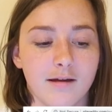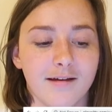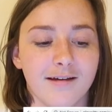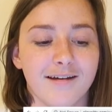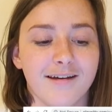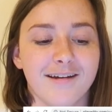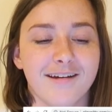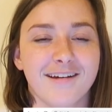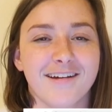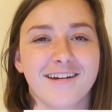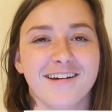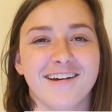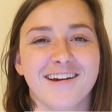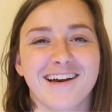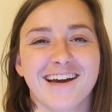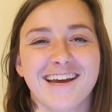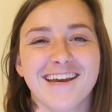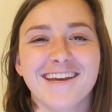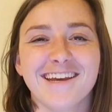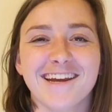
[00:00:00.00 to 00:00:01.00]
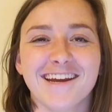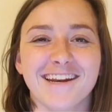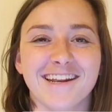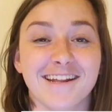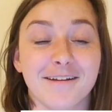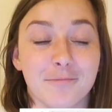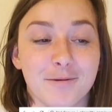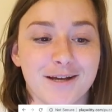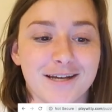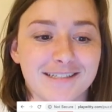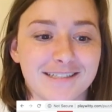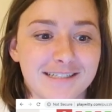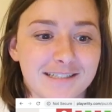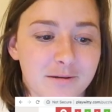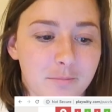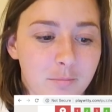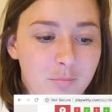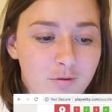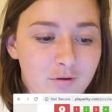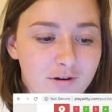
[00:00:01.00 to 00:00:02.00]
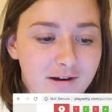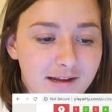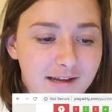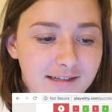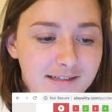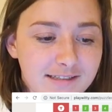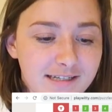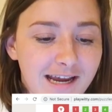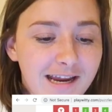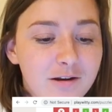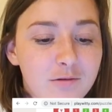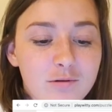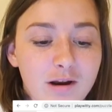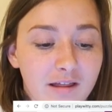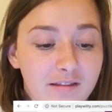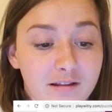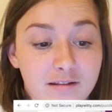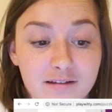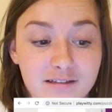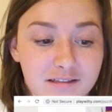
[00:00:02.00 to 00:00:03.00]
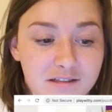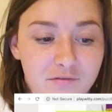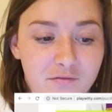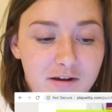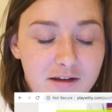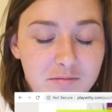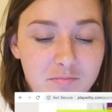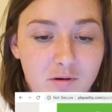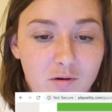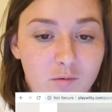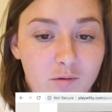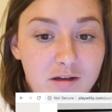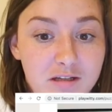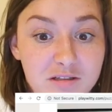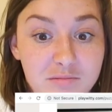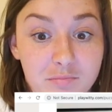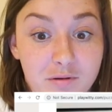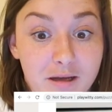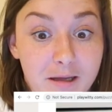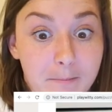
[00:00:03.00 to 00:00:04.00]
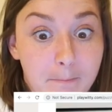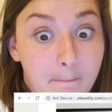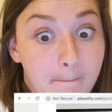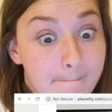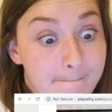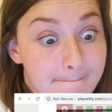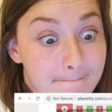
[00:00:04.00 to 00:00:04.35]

I get it, because he's a priest. I do not think this is a Facebook quiz, but